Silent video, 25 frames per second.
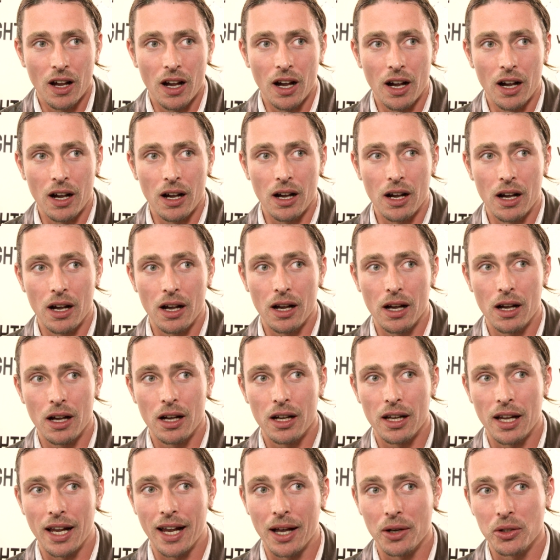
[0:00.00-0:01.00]

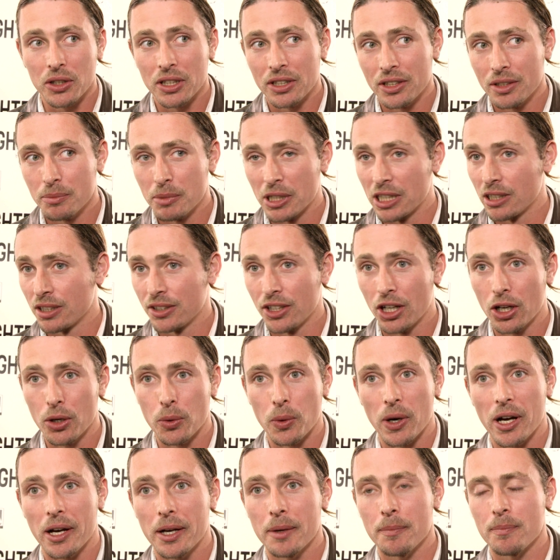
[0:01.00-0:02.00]
out in the middle of
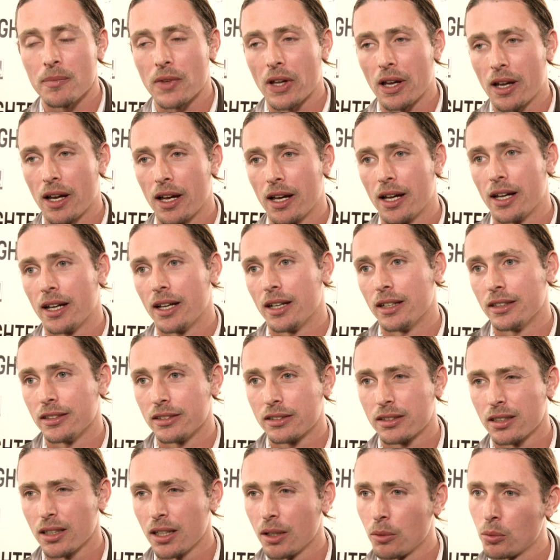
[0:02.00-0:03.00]
nowhere, and
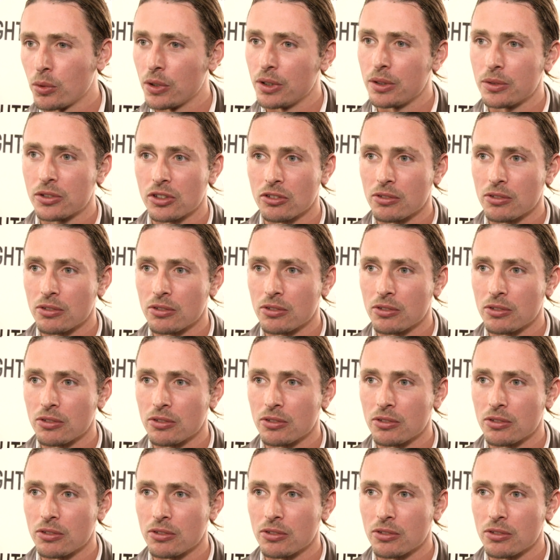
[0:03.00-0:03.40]
it was